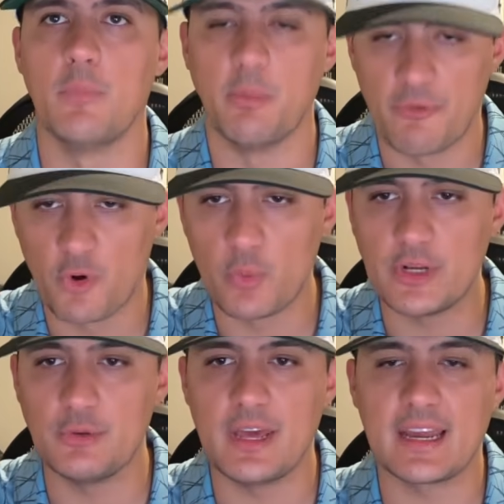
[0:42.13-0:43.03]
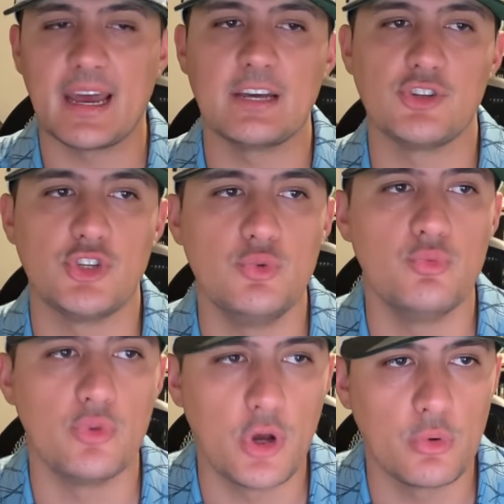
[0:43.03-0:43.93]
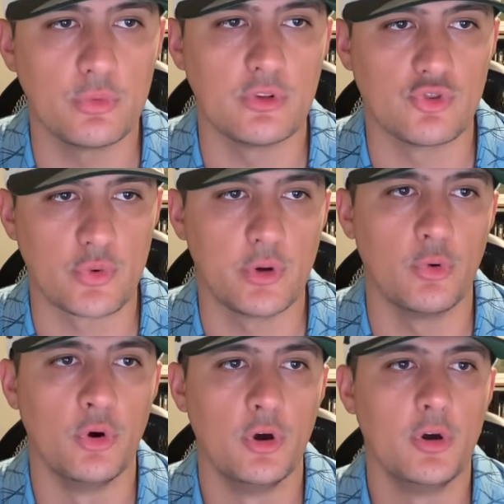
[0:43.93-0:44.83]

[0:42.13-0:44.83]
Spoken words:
But before we do that, guys, you know the drill.